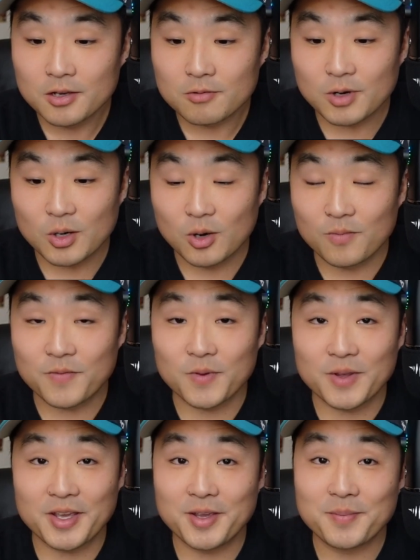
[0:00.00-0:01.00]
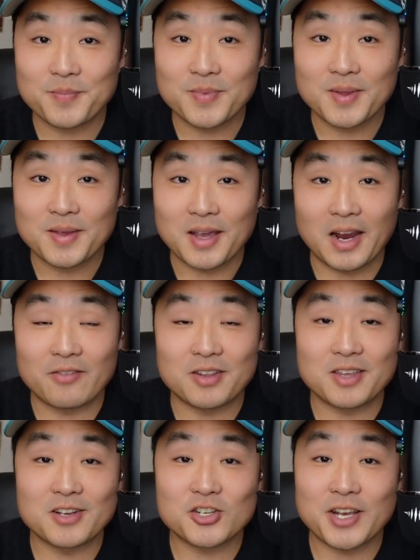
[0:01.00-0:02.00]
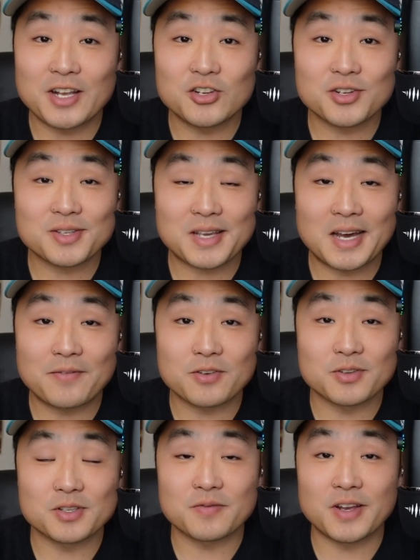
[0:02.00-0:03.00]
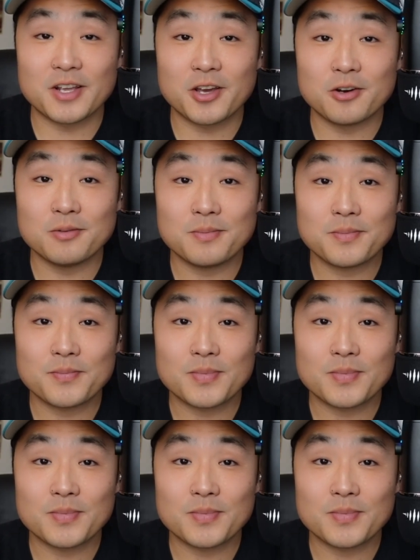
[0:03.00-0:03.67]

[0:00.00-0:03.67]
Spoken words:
Well, hopefully everything changes after this video,